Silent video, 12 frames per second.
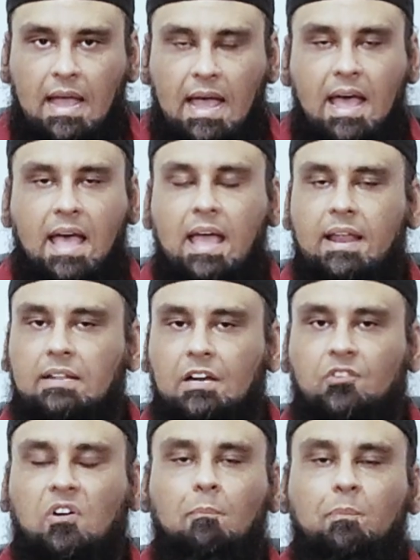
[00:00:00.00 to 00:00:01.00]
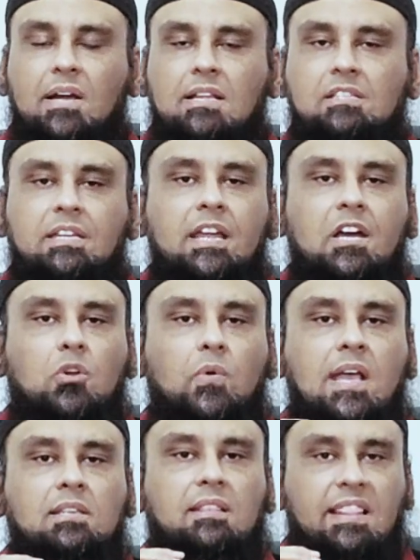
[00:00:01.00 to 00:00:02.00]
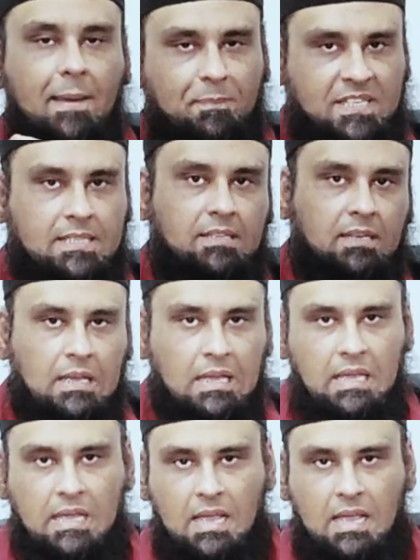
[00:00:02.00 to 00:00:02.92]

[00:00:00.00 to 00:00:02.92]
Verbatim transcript: and the trumpet is near to his lips,